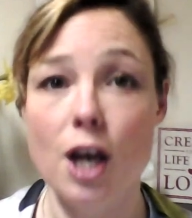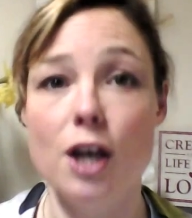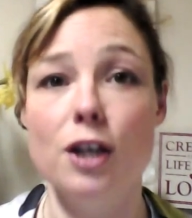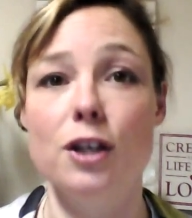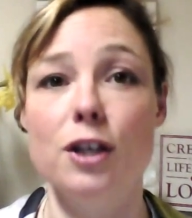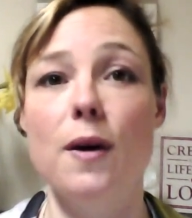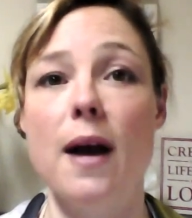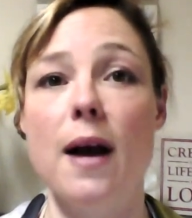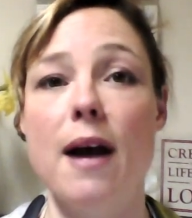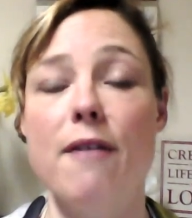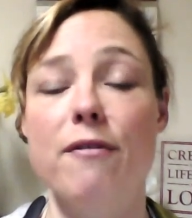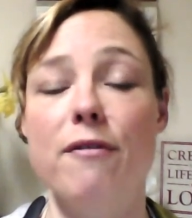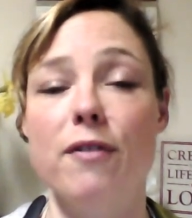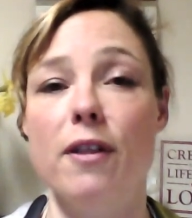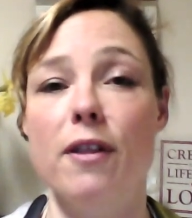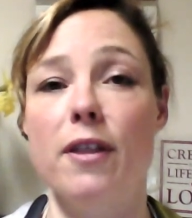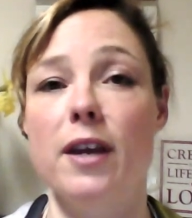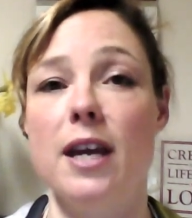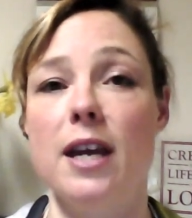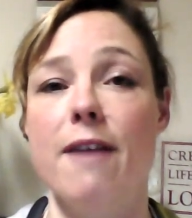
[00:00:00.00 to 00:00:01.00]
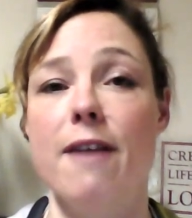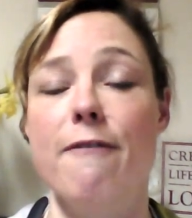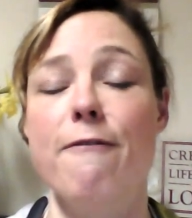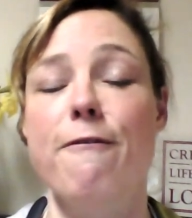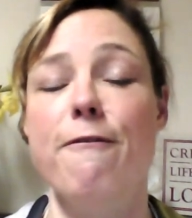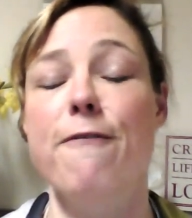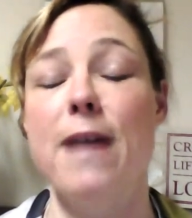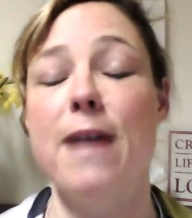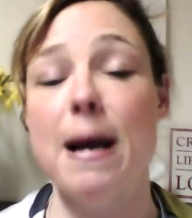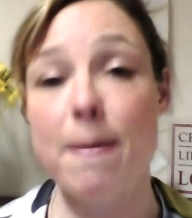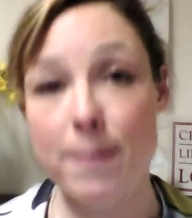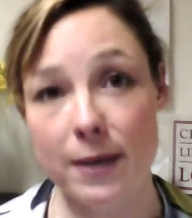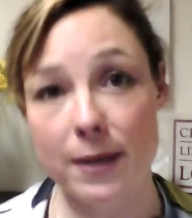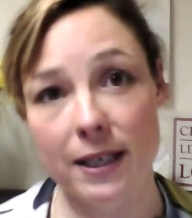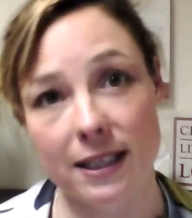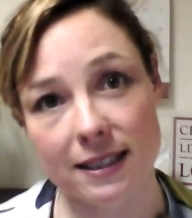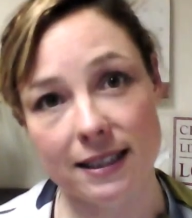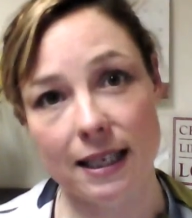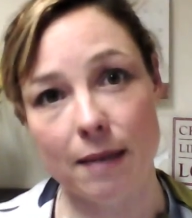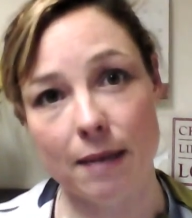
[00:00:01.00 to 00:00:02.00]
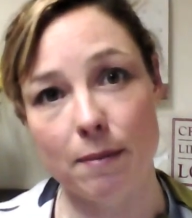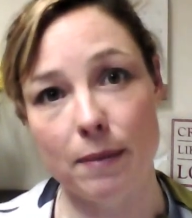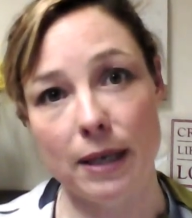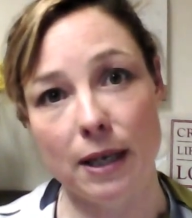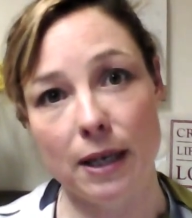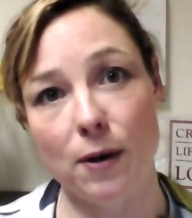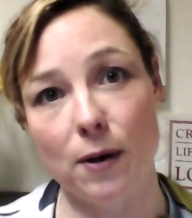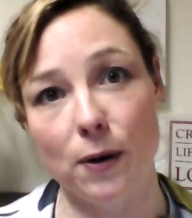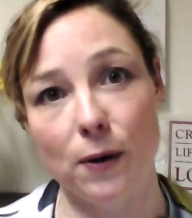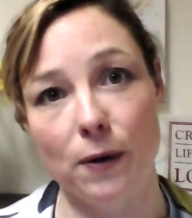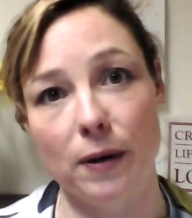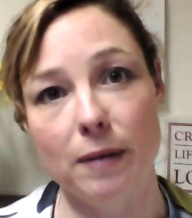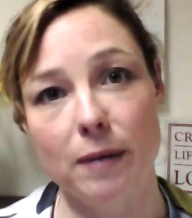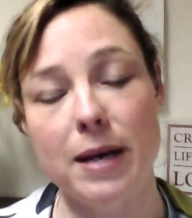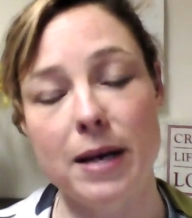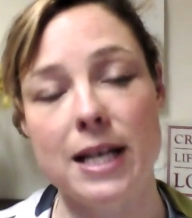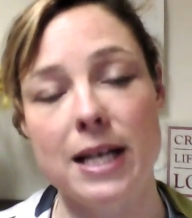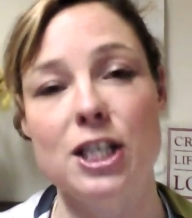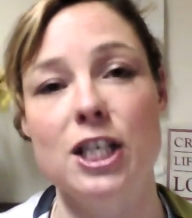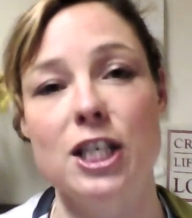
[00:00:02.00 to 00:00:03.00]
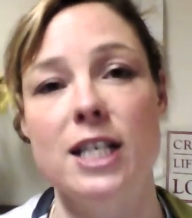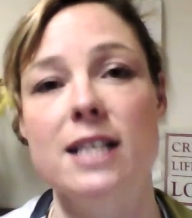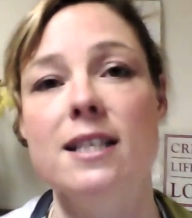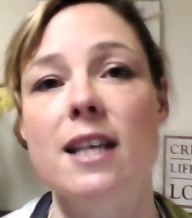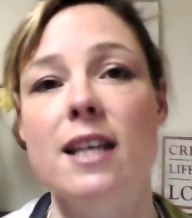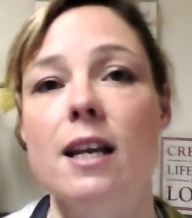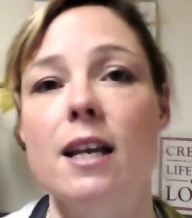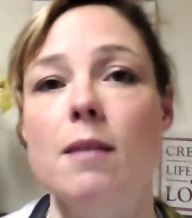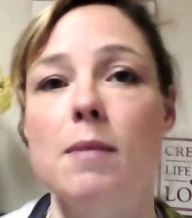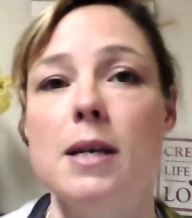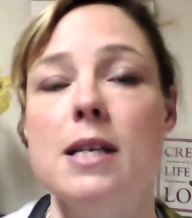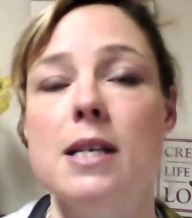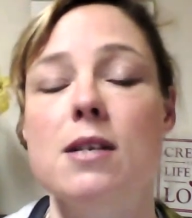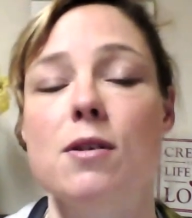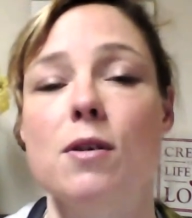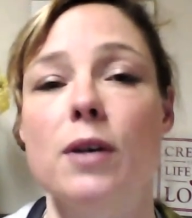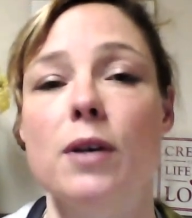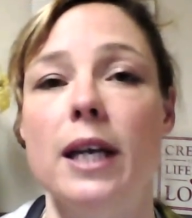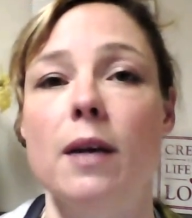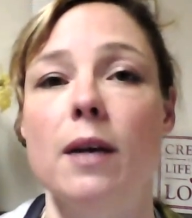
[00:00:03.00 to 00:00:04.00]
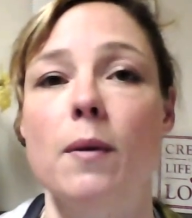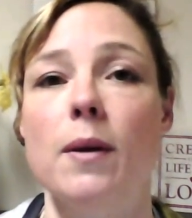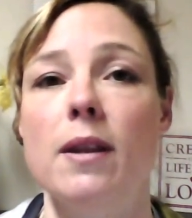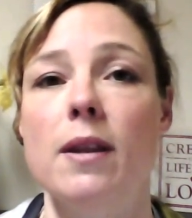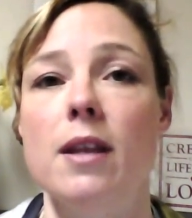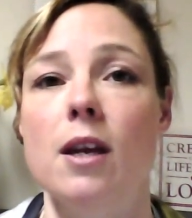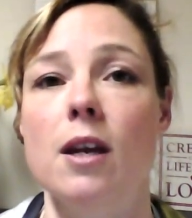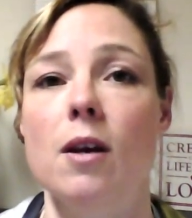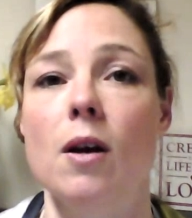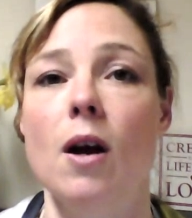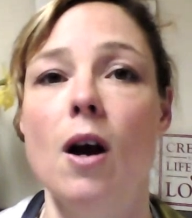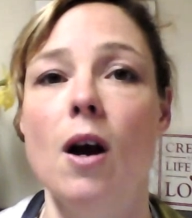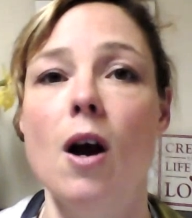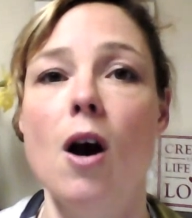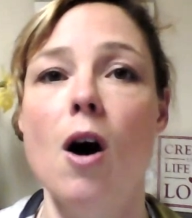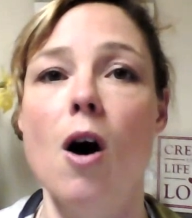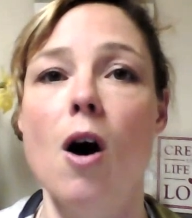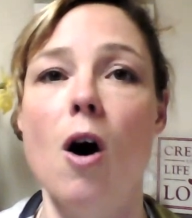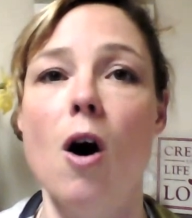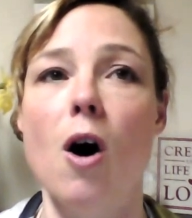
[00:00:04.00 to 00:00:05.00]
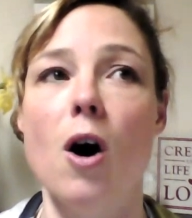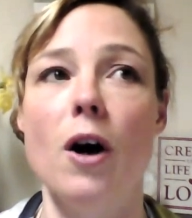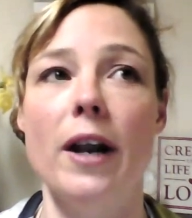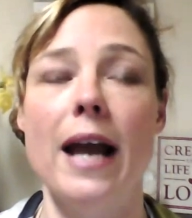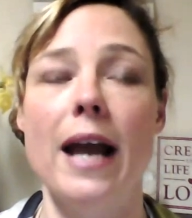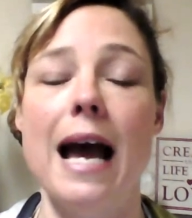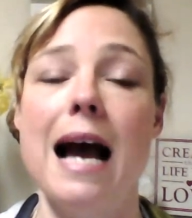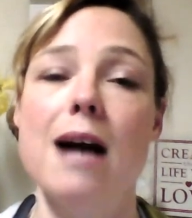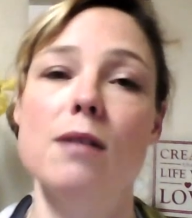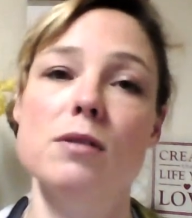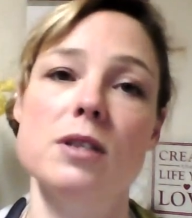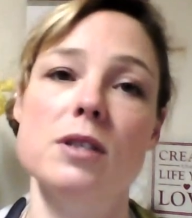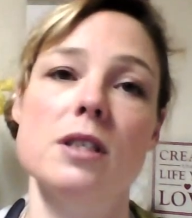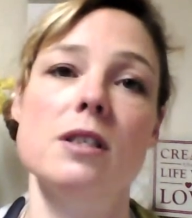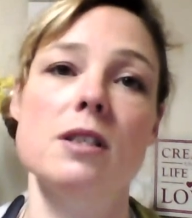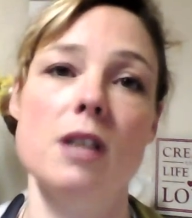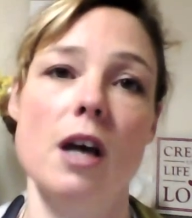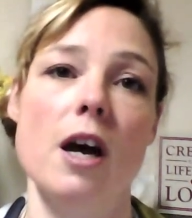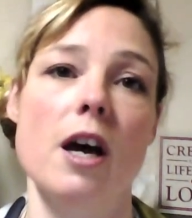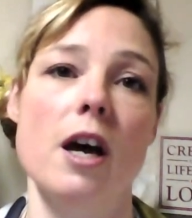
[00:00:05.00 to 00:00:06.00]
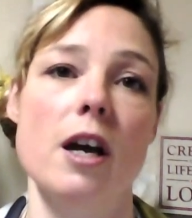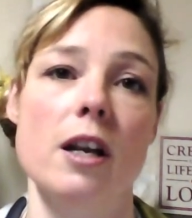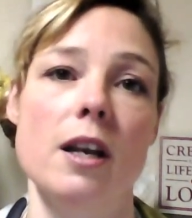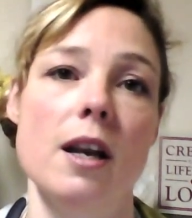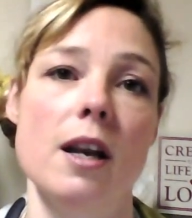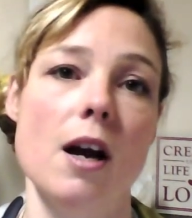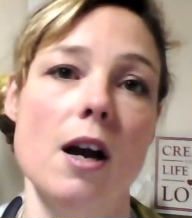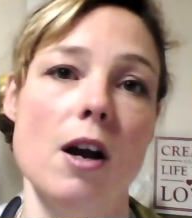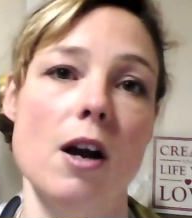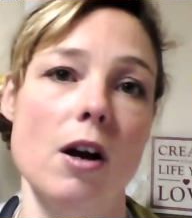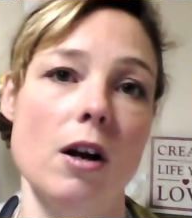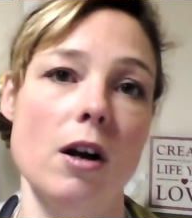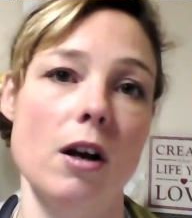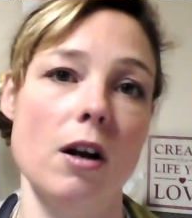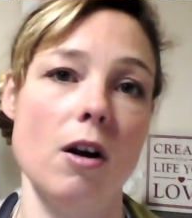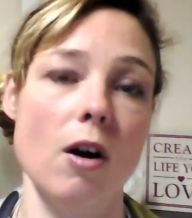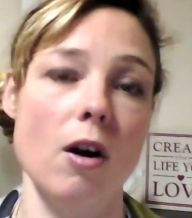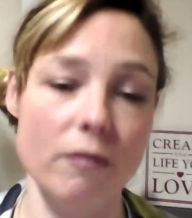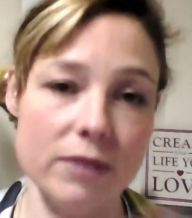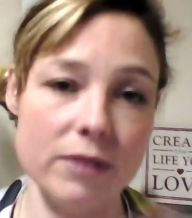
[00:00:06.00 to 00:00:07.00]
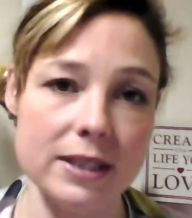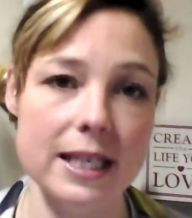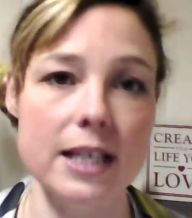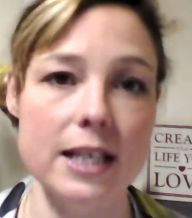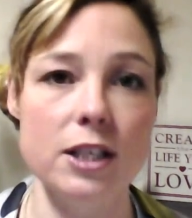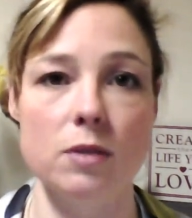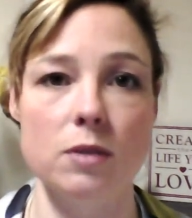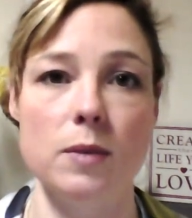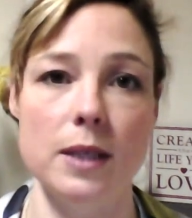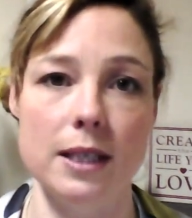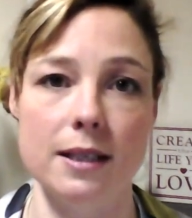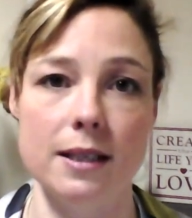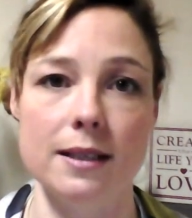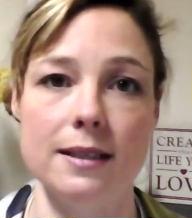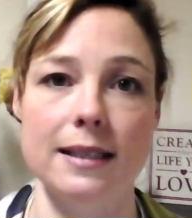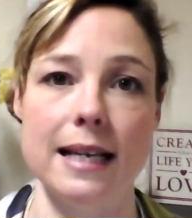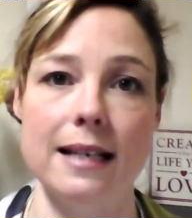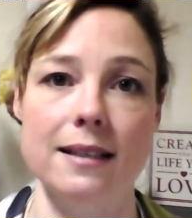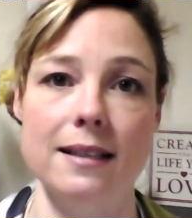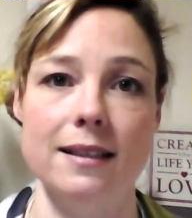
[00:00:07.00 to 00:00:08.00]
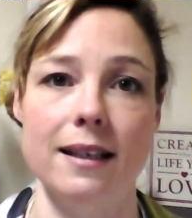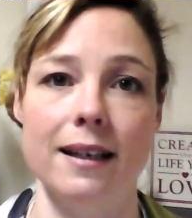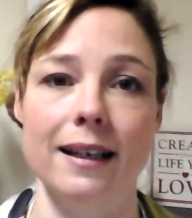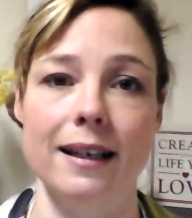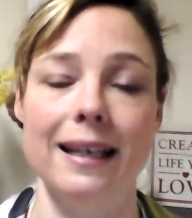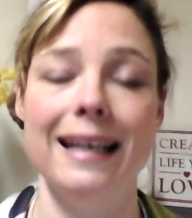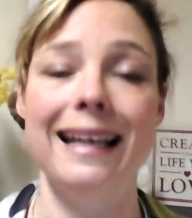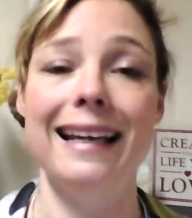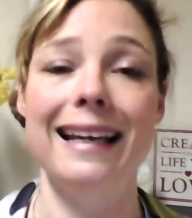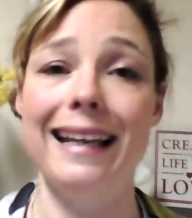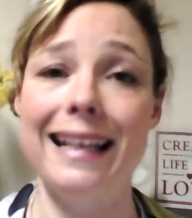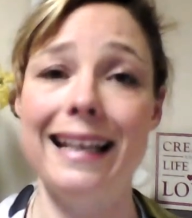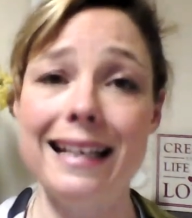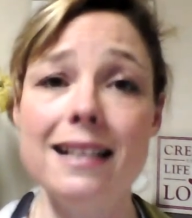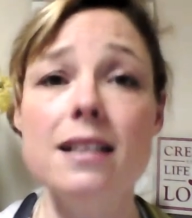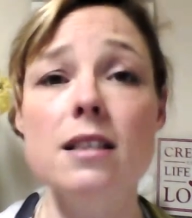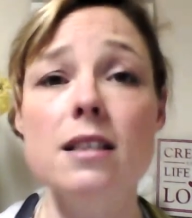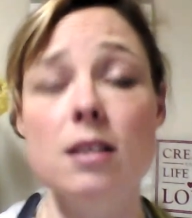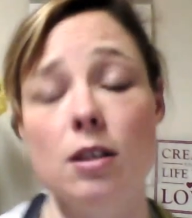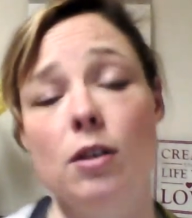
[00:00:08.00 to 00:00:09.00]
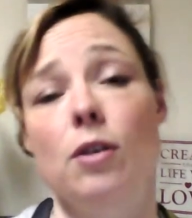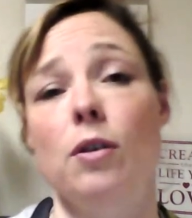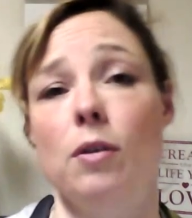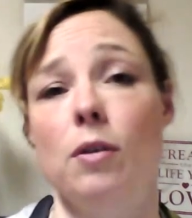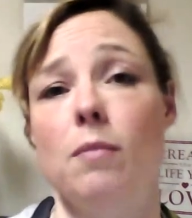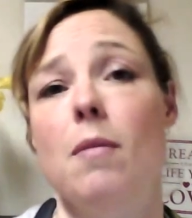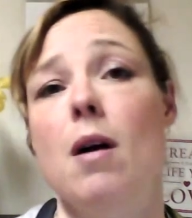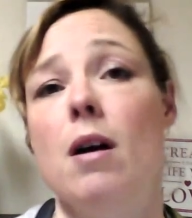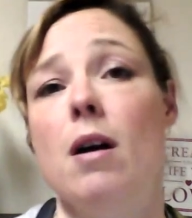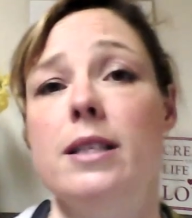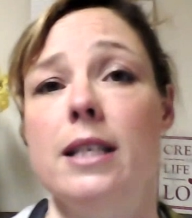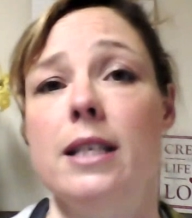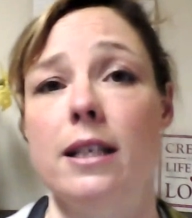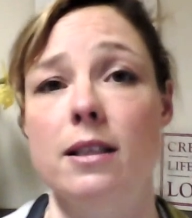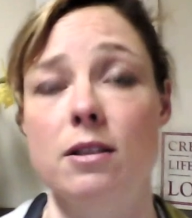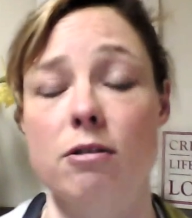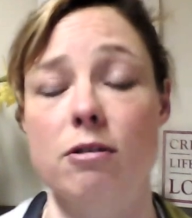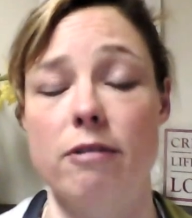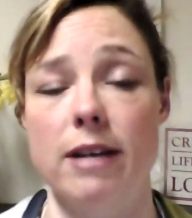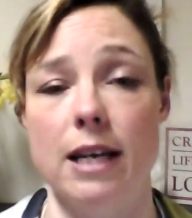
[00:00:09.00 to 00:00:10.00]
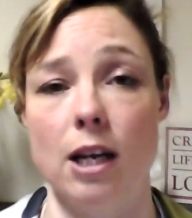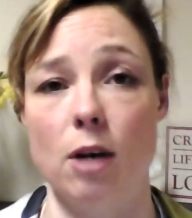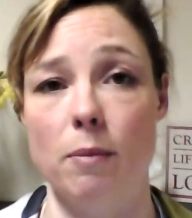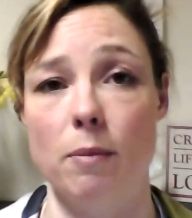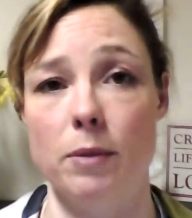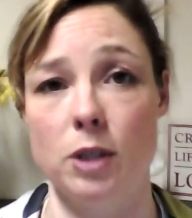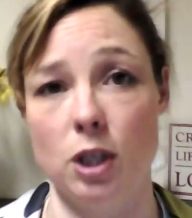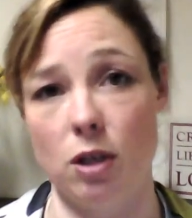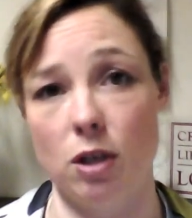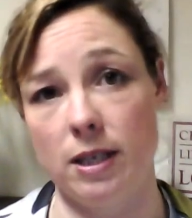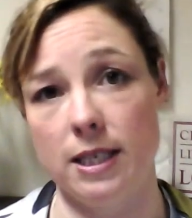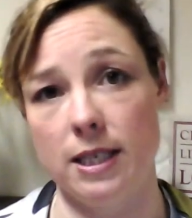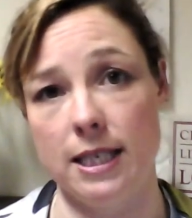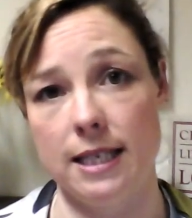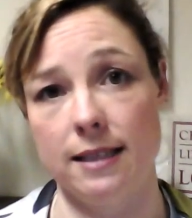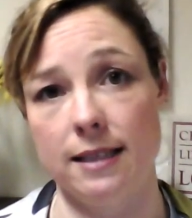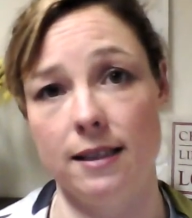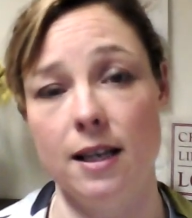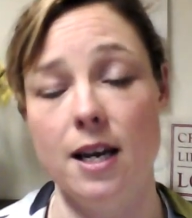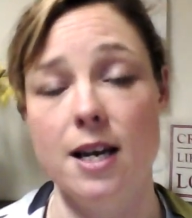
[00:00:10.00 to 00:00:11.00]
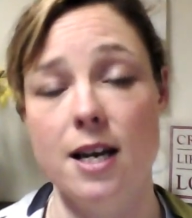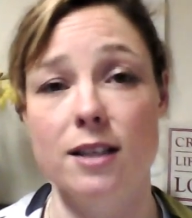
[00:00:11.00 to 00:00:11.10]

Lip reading: you have the fabulous Kimberly Gorham, and she is going to be talking with you on how to turn conversations within the center into marketing and screening opportunities.